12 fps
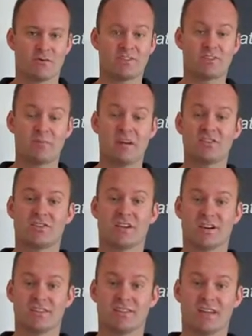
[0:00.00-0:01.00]
We
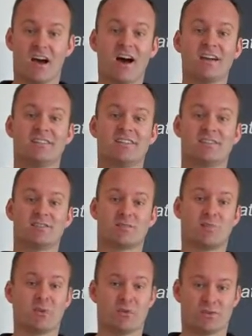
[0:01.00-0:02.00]
specialise in IT
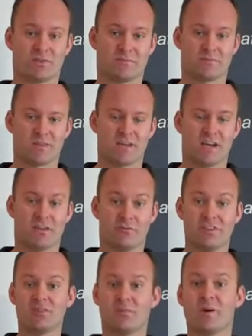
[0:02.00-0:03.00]
support, and
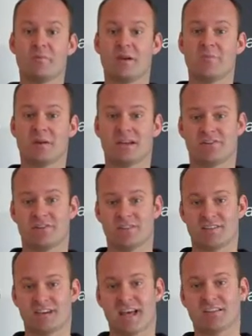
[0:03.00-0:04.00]
the reason why people actually
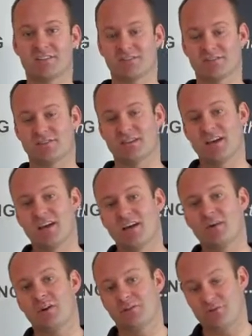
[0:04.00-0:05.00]
select us,
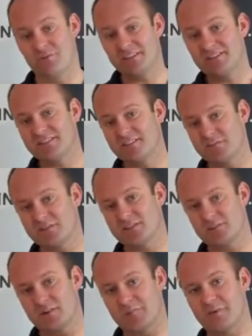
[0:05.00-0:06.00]
well, the reason is
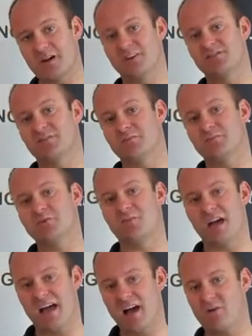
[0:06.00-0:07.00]
because we're personable,
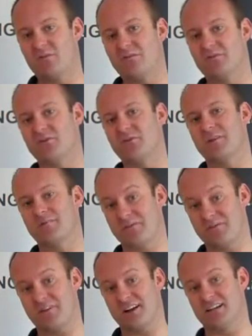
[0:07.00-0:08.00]
we're helpful, and we're
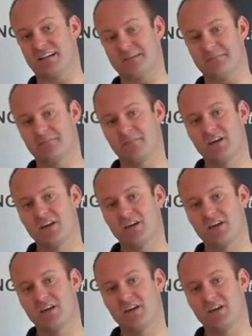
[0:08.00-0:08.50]
friendly,